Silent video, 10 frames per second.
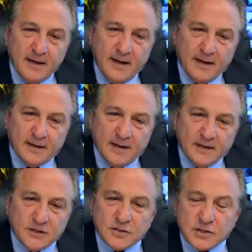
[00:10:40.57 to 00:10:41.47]
and,
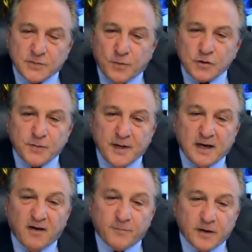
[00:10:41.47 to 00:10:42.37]
and this is supposed to be a
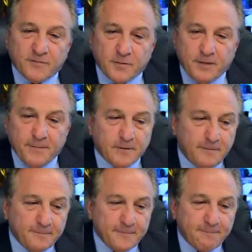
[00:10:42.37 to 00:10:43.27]
government of the people.
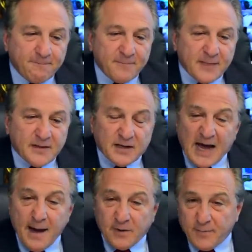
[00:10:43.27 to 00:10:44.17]
The
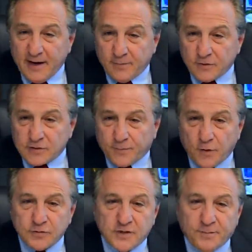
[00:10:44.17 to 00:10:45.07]
common man was
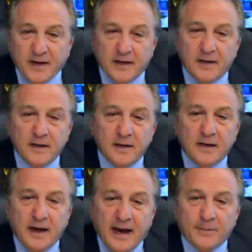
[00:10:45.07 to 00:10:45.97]
supposed to be
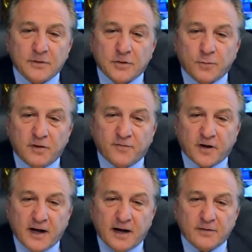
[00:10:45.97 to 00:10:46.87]
able to run for
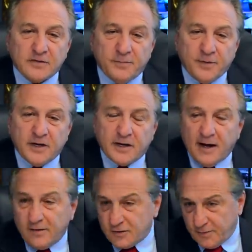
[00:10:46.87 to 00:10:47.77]
Congress and be a
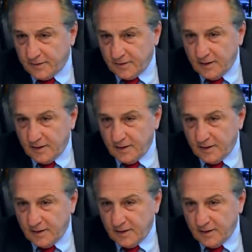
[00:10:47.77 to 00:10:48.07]
congressman.